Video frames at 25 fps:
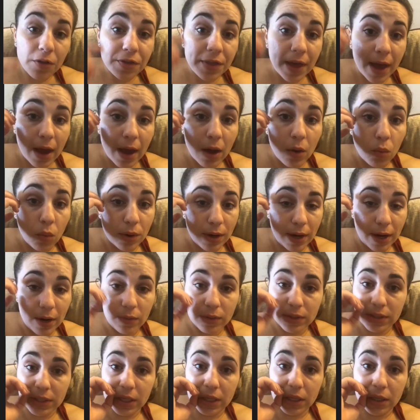that when I
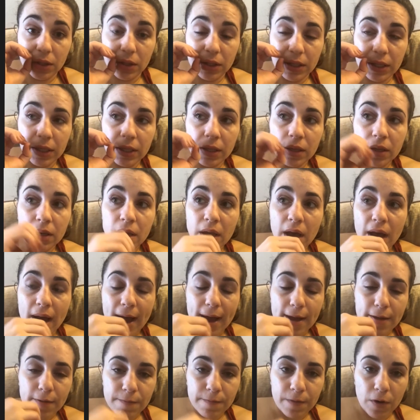was healing,
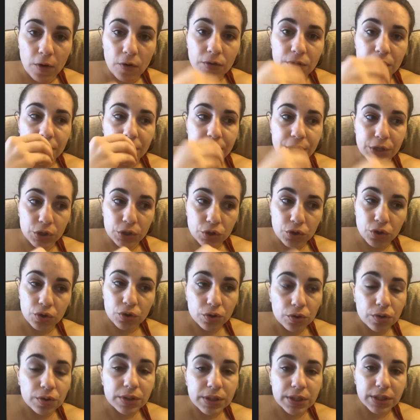I felt the
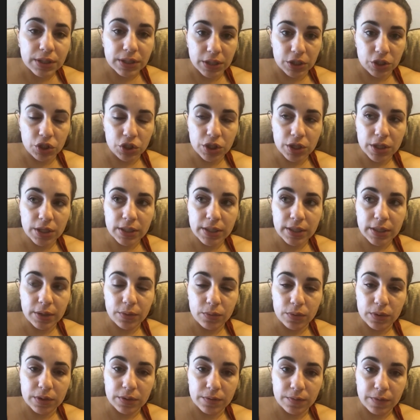internal stitches. It
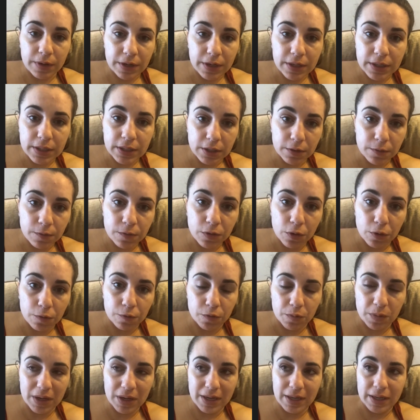was very difficult for
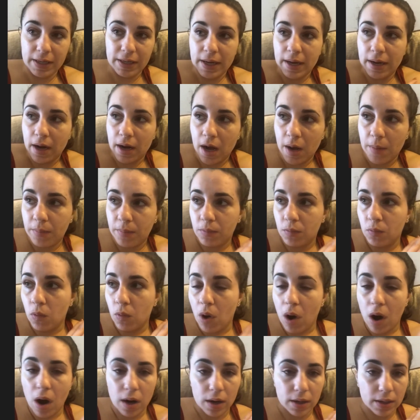me to get up,
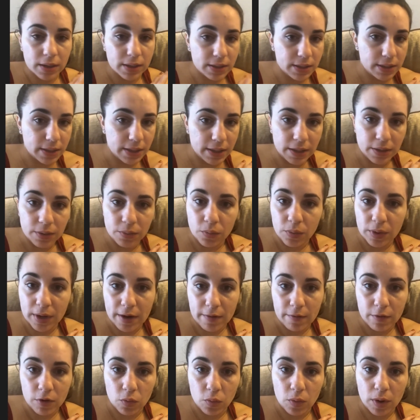walk, sit,
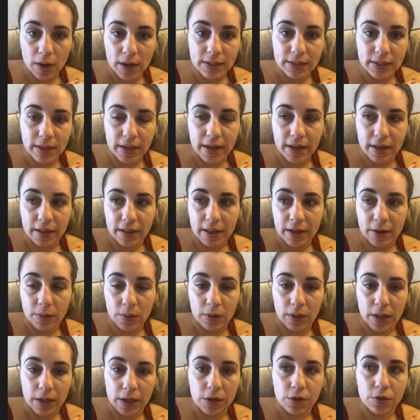whatever it was. And they were
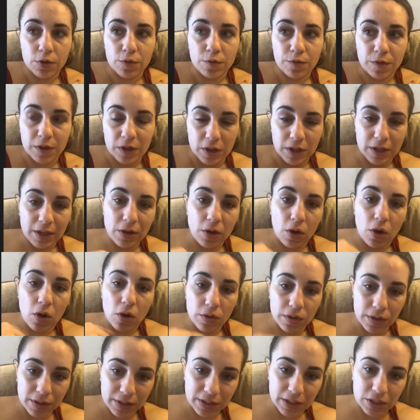like, you're feeling all
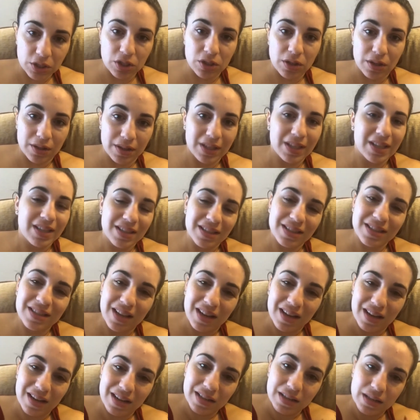the stitches on the
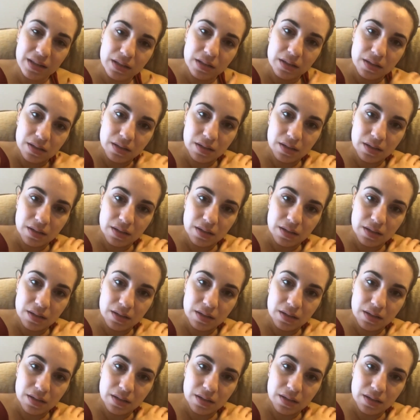insides.